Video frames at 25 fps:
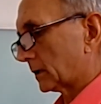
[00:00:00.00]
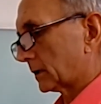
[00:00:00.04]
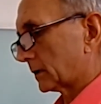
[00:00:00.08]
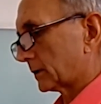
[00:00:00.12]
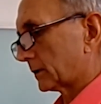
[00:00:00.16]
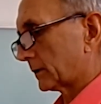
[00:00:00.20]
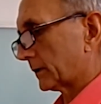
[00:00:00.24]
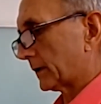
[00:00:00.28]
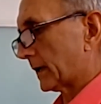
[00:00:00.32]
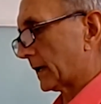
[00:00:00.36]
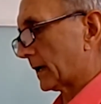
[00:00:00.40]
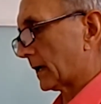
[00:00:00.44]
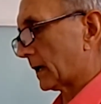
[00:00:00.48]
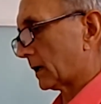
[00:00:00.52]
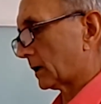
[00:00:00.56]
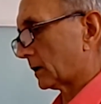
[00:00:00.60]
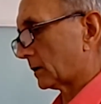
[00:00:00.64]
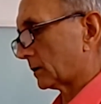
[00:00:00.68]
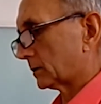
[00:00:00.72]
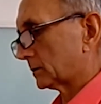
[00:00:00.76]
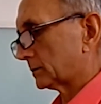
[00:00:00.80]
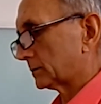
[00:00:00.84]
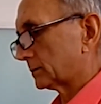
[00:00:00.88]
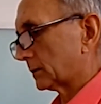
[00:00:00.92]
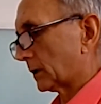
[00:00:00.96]
Now,
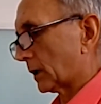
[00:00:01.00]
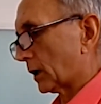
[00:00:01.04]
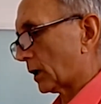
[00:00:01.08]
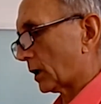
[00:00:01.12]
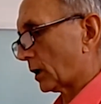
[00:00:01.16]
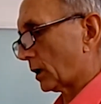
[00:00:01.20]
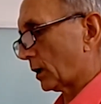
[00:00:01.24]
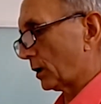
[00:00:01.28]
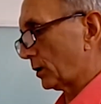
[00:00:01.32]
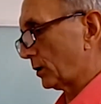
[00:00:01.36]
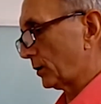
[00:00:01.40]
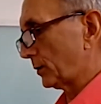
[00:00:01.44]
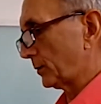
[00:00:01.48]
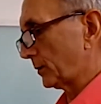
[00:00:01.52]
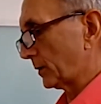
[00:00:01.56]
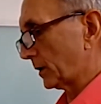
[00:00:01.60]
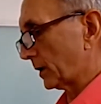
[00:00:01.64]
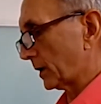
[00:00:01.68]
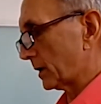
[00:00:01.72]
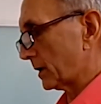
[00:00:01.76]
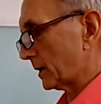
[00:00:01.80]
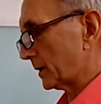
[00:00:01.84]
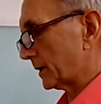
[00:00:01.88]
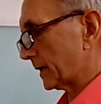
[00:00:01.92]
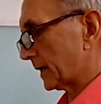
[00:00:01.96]
home
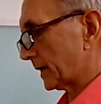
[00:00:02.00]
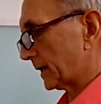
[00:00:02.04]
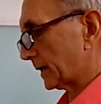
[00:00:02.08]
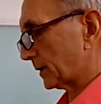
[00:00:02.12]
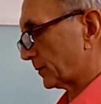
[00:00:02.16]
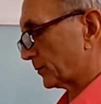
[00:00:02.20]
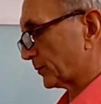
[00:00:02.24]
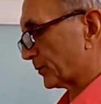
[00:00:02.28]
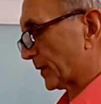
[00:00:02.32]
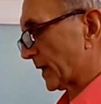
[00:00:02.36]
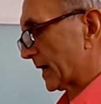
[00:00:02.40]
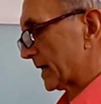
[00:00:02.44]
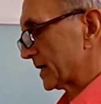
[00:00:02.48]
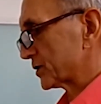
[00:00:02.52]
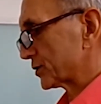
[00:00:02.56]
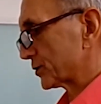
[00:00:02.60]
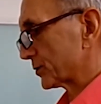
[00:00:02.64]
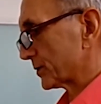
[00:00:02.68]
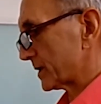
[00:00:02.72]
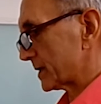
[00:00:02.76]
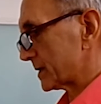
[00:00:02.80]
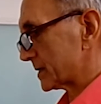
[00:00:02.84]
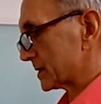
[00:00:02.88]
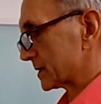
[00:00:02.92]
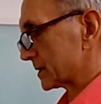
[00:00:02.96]
learning,
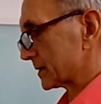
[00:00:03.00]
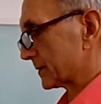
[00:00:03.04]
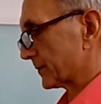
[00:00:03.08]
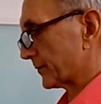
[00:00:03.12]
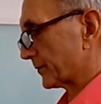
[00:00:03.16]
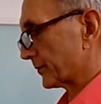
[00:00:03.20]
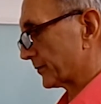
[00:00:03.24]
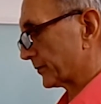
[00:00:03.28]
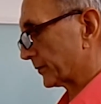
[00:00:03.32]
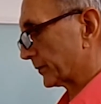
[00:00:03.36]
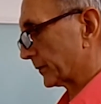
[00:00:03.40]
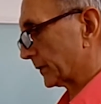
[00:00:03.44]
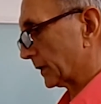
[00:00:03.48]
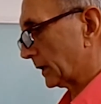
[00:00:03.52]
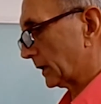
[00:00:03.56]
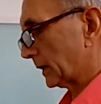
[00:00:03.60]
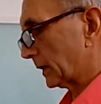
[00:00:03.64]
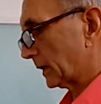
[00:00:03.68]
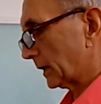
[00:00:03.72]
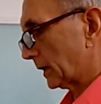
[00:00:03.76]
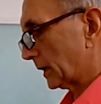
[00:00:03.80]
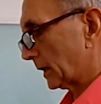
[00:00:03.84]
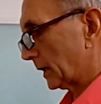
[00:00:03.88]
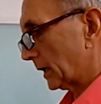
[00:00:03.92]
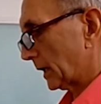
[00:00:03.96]
batteries.
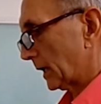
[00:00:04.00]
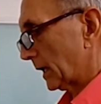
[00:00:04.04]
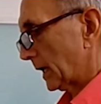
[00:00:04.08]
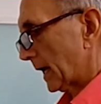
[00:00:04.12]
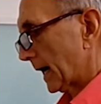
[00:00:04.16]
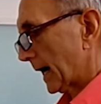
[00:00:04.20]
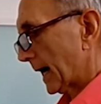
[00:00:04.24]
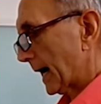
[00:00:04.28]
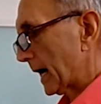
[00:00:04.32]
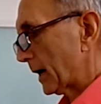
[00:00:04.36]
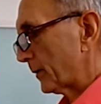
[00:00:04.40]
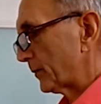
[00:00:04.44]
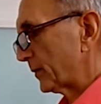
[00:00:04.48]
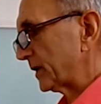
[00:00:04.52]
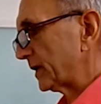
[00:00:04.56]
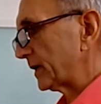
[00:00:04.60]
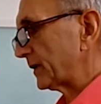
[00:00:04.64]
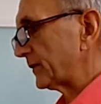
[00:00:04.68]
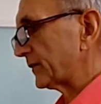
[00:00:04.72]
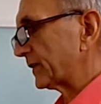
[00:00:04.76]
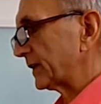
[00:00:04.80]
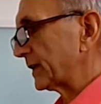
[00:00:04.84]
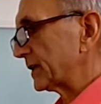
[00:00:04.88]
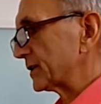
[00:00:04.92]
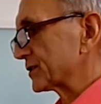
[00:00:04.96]
How many
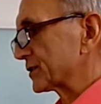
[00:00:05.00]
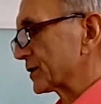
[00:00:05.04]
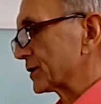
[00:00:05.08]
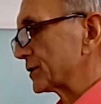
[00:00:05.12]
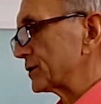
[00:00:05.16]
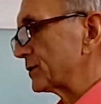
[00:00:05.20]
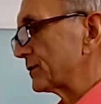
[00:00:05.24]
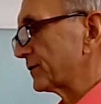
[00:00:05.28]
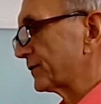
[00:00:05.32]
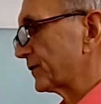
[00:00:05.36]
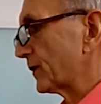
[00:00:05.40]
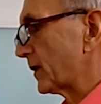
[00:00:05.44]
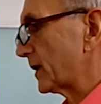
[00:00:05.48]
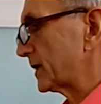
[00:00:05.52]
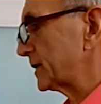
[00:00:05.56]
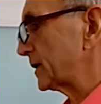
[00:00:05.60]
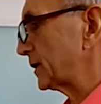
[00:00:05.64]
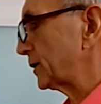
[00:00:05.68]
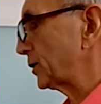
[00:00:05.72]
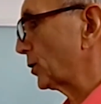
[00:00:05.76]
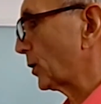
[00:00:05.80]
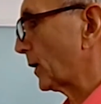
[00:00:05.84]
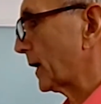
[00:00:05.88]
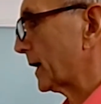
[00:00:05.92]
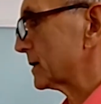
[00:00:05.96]
things can you find in
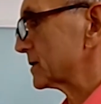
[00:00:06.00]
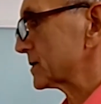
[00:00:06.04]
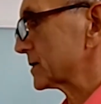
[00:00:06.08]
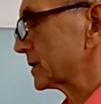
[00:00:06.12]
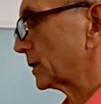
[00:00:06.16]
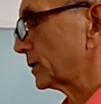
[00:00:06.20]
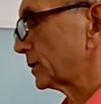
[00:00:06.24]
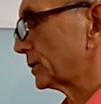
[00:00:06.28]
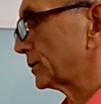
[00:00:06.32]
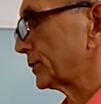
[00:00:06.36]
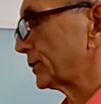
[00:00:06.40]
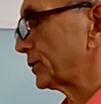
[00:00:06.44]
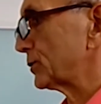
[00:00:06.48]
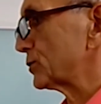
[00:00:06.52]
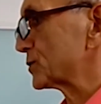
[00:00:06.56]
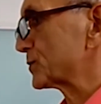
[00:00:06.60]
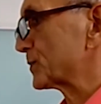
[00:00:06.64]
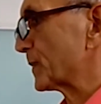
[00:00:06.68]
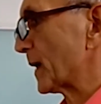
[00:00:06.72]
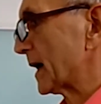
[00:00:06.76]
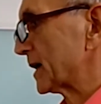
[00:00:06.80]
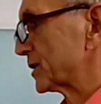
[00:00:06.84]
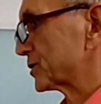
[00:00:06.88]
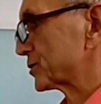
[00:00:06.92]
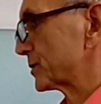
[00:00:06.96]
your house that use
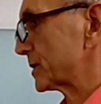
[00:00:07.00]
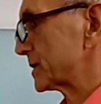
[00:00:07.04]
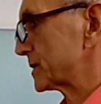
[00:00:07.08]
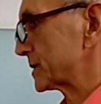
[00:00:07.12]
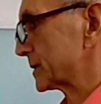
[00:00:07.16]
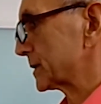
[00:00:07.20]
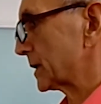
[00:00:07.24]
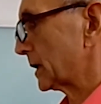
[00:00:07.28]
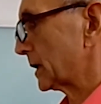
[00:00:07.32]
batteries?